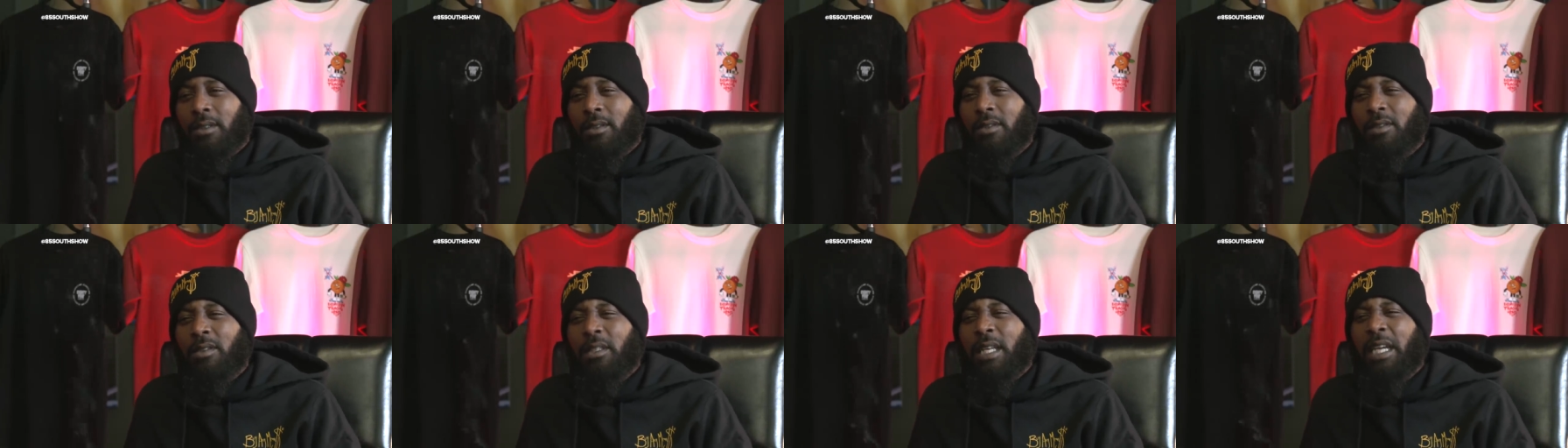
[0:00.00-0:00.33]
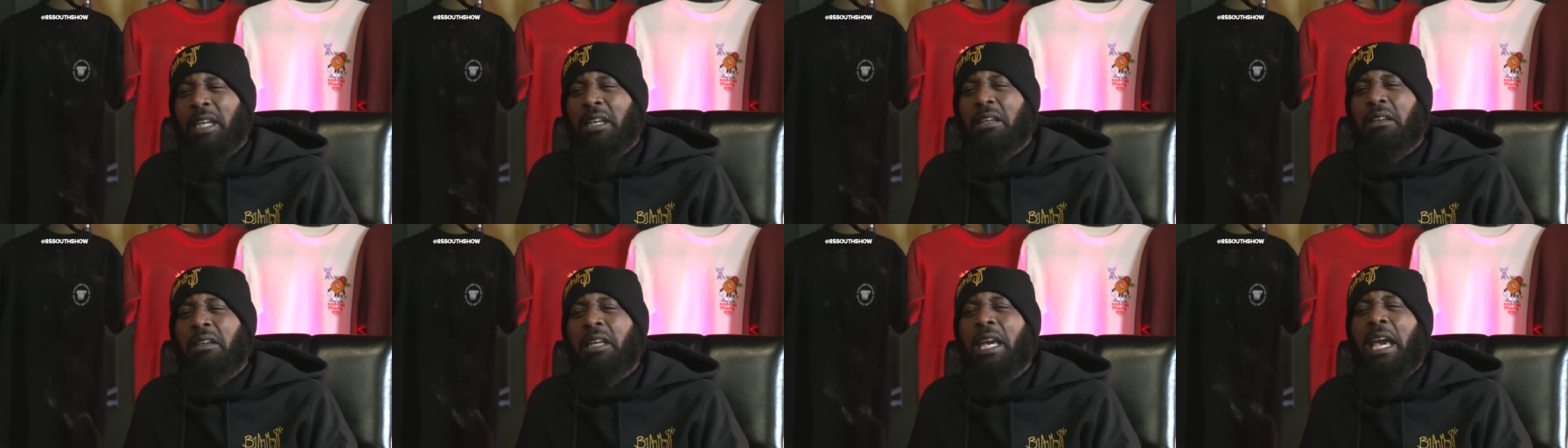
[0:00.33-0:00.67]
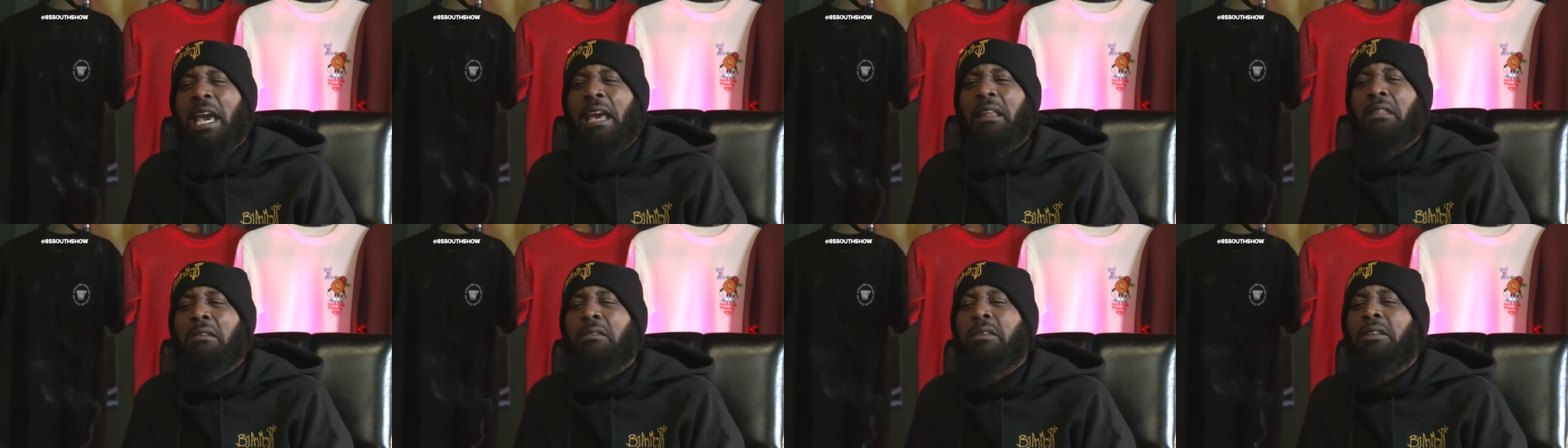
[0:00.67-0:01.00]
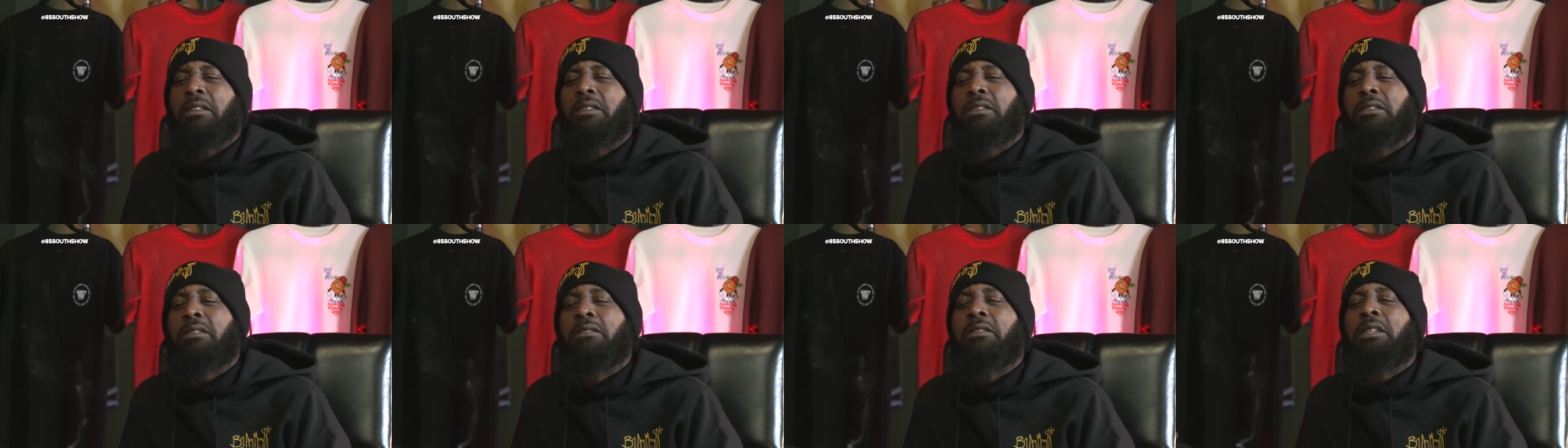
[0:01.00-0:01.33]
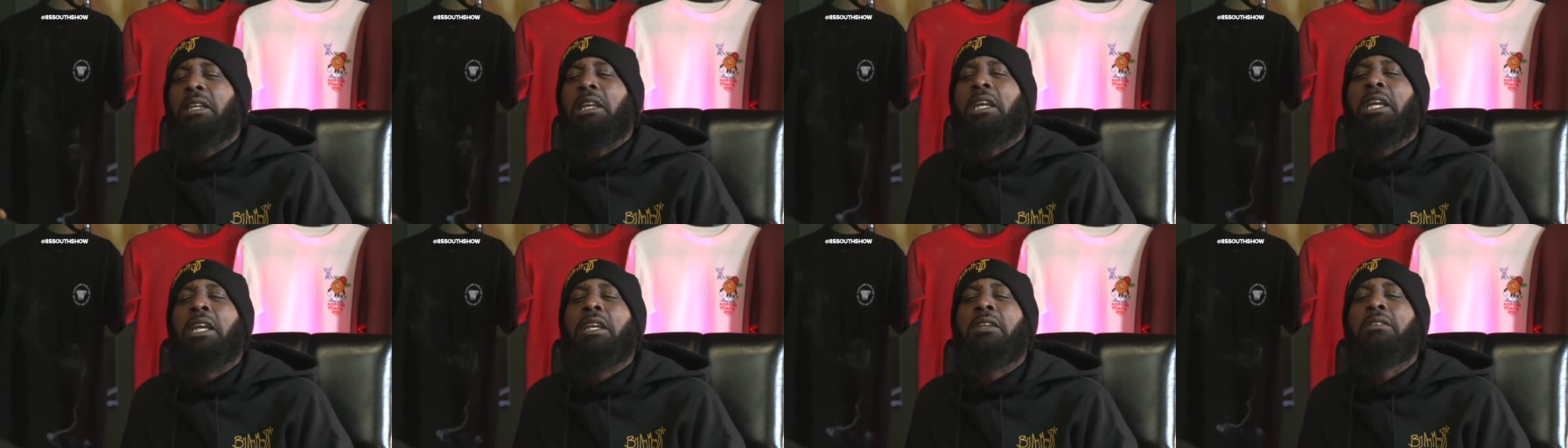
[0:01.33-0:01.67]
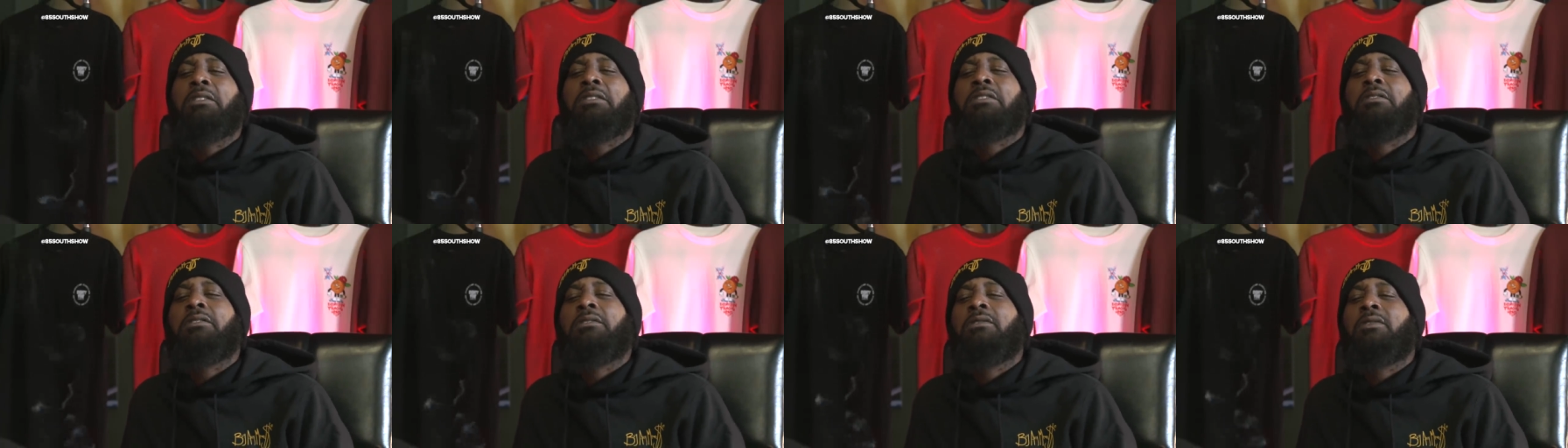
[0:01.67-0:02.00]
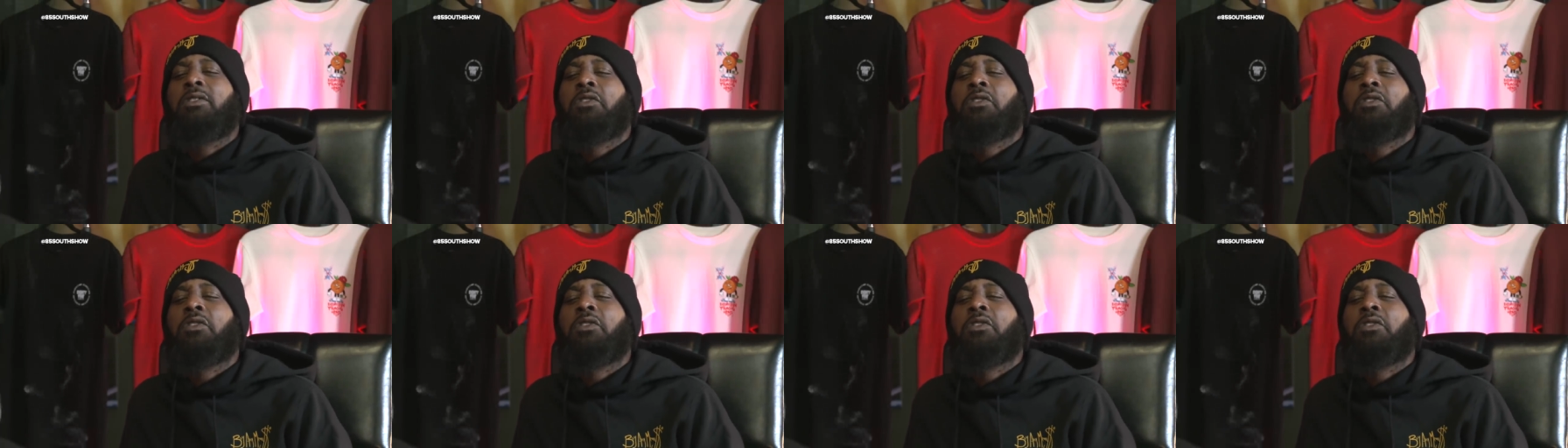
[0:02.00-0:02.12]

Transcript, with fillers: It's like gathering sticks,